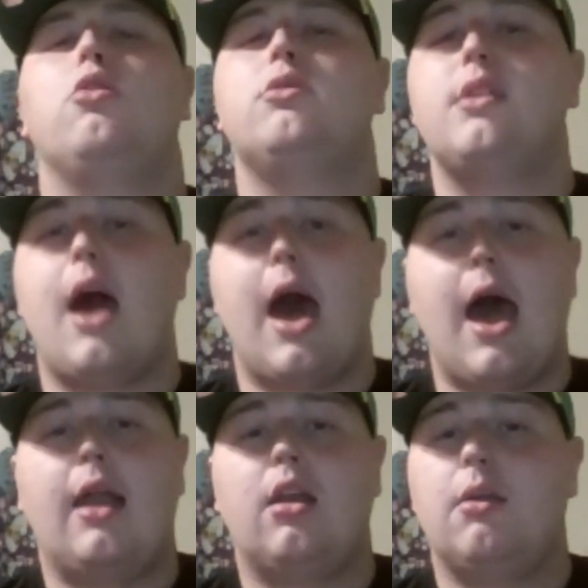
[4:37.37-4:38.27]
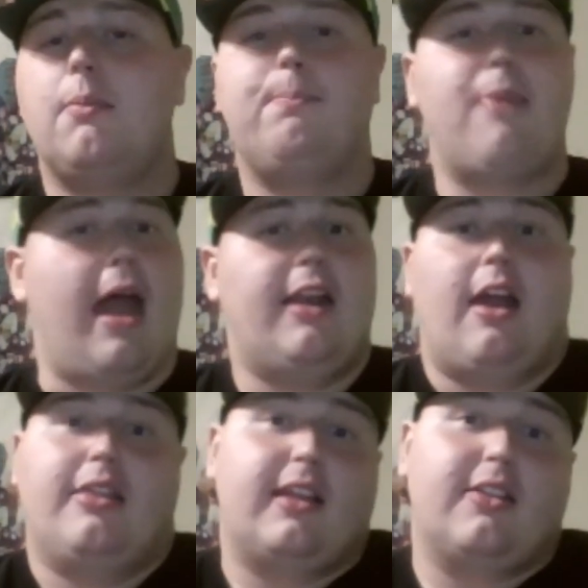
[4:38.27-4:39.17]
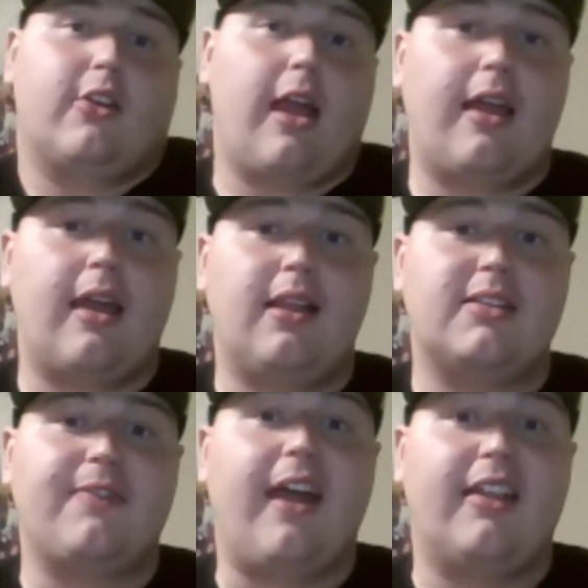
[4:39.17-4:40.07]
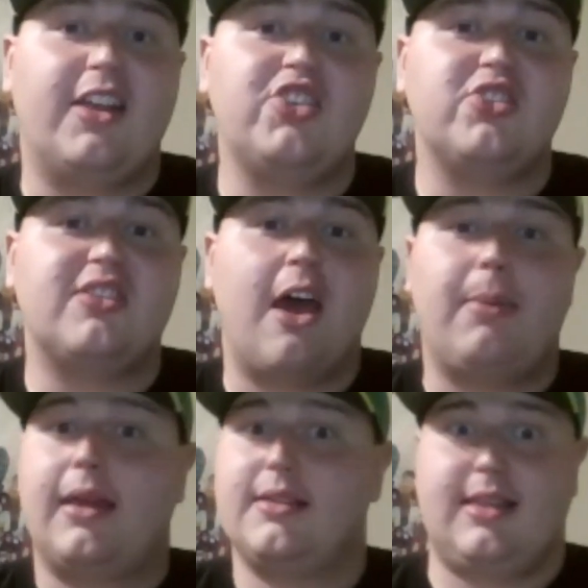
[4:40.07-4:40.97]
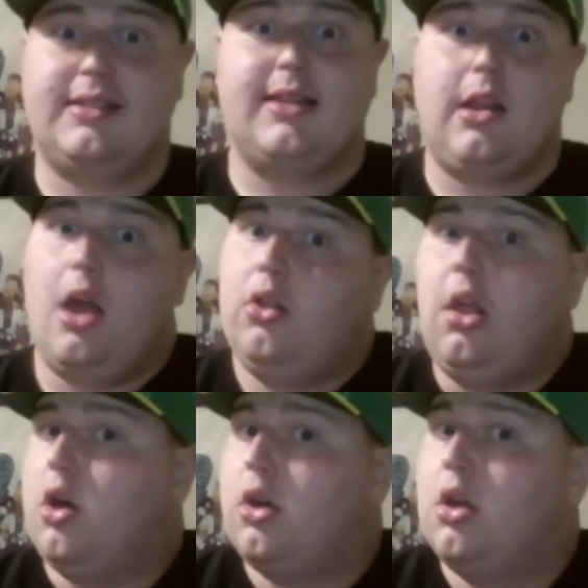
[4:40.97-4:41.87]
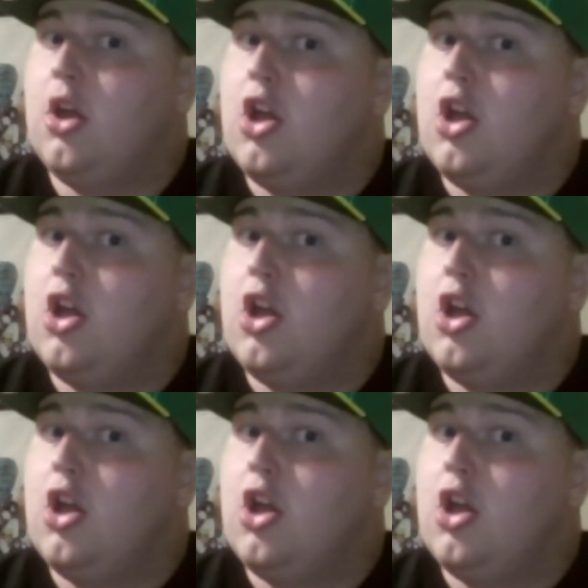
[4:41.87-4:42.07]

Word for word: will not I, I think they're going to get less violations now because they said, "Hell, look,